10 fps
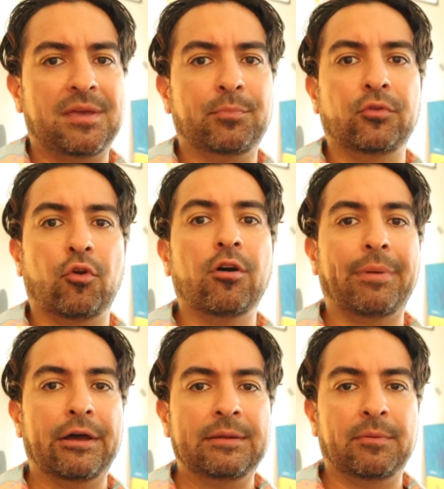People know
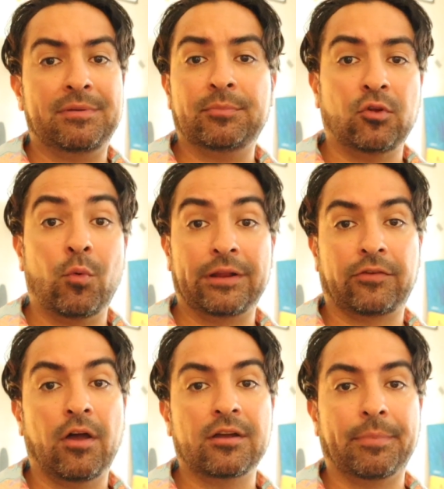about it, but people don't want
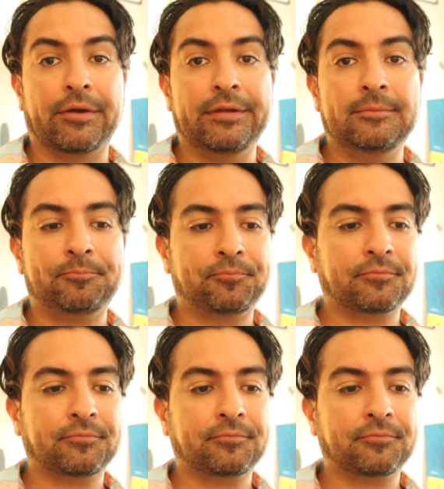to talk about it.